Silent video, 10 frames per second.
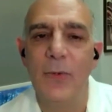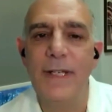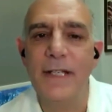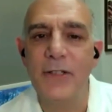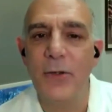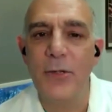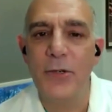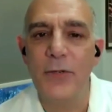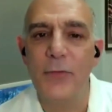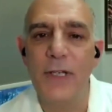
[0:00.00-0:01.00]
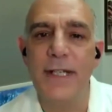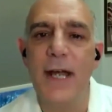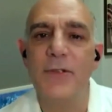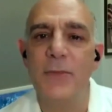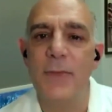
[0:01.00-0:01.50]
When Dr. Ohlendorf reached
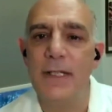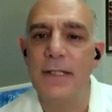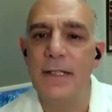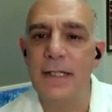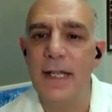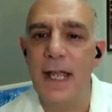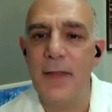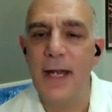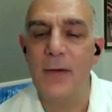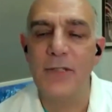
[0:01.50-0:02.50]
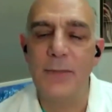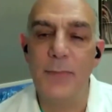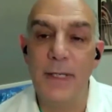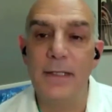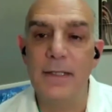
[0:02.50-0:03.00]
out to me to indicate that I was
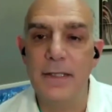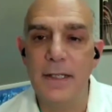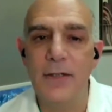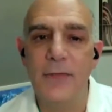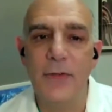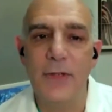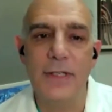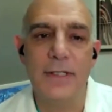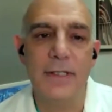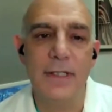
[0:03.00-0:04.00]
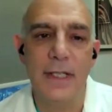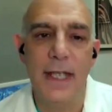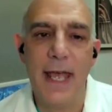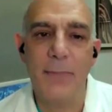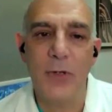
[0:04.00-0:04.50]
being considered for this
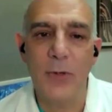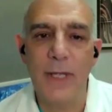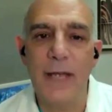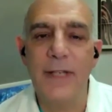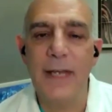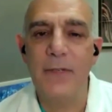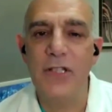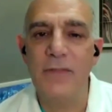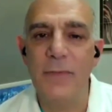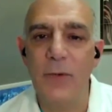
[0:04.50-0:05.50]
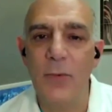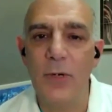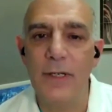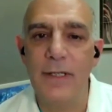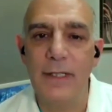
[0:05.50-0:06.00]
APGO Lifetime Achievement
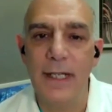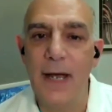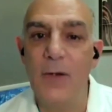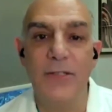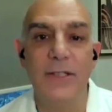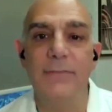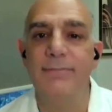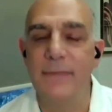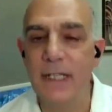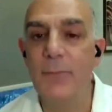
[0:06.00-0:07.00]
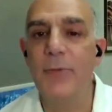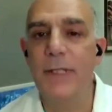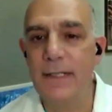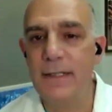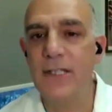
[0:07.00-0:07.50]
Award, I was in
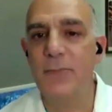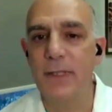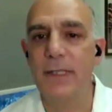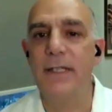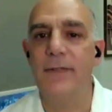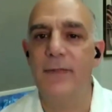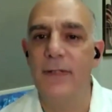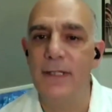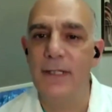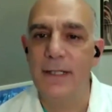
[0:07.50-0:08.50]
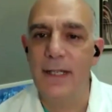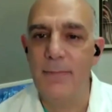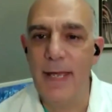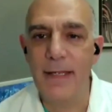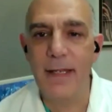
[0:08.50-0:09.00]
complete disbelief.
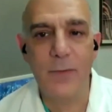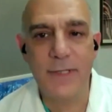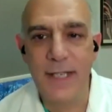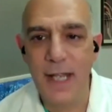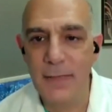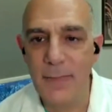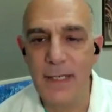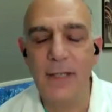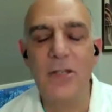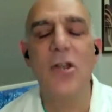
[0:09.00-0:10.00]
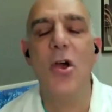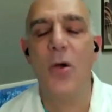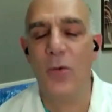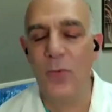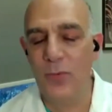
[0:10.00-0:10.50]
And my gut was telling me,
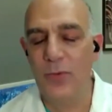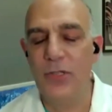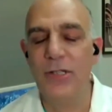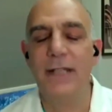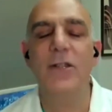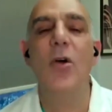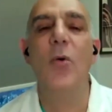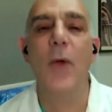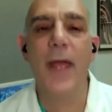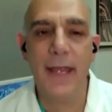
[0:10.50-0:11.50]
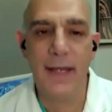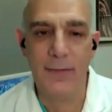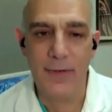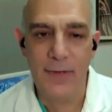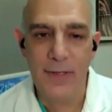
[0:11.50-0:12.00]
no, there's no way.
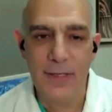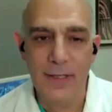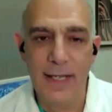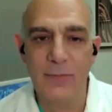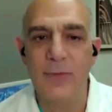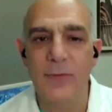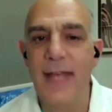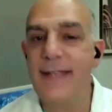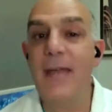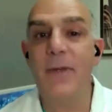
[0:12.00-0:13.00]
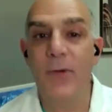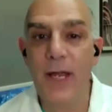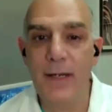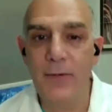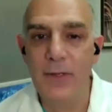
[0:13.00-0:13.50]
That can't be
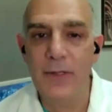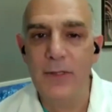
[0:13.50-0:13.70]
right.